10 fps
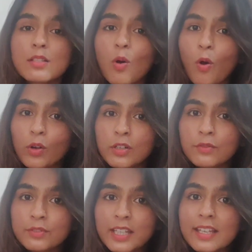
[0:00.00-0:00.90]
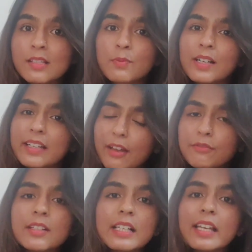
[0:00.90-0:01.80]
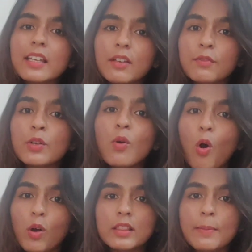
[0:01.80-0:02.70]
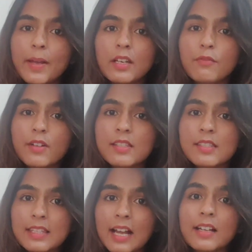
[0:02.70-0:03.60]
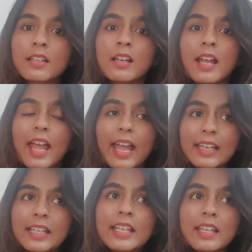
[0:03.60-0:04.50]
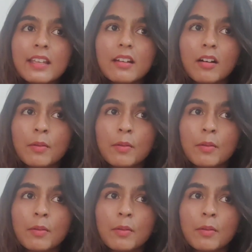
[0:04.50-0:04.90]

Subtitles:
So all of these will definitely give you all the benefits that any